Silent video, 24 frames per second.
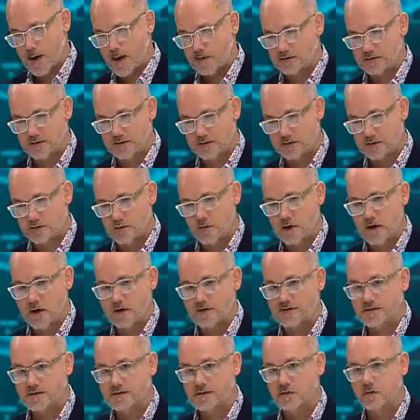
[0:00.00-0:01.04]
back to the
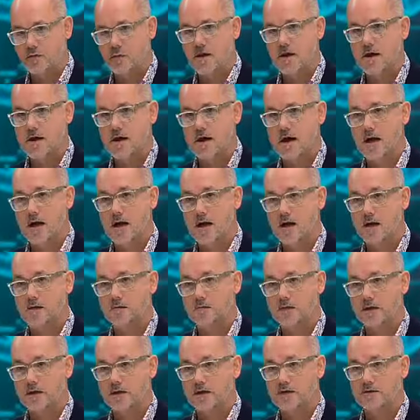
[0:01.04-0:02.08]
US.
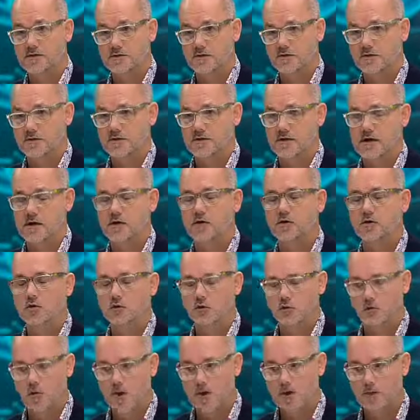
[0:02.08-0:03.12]
It is just
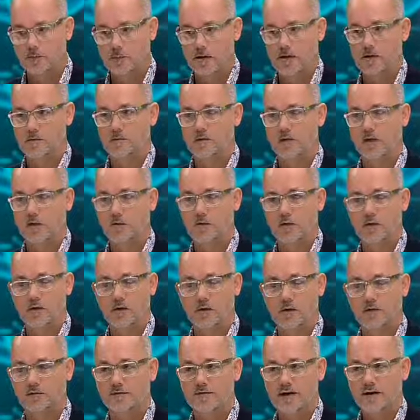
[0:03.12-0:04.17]
incredibly popular.
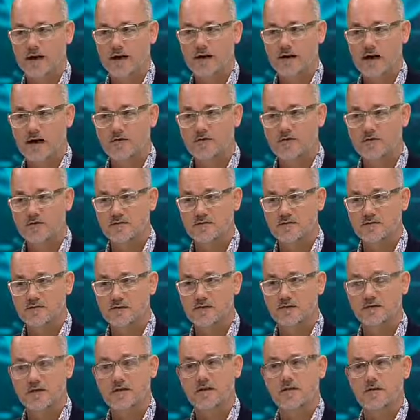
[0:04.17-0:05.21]
We've done
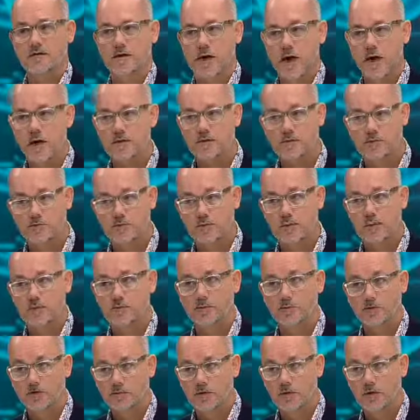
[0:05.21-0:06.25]
850,000
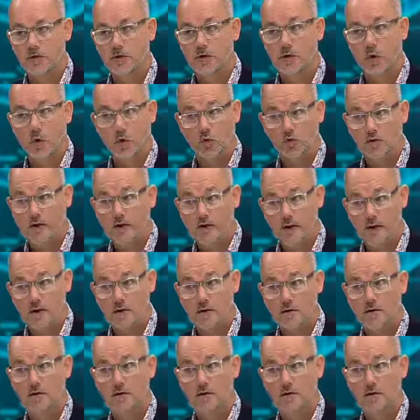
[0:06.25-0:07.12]
people already.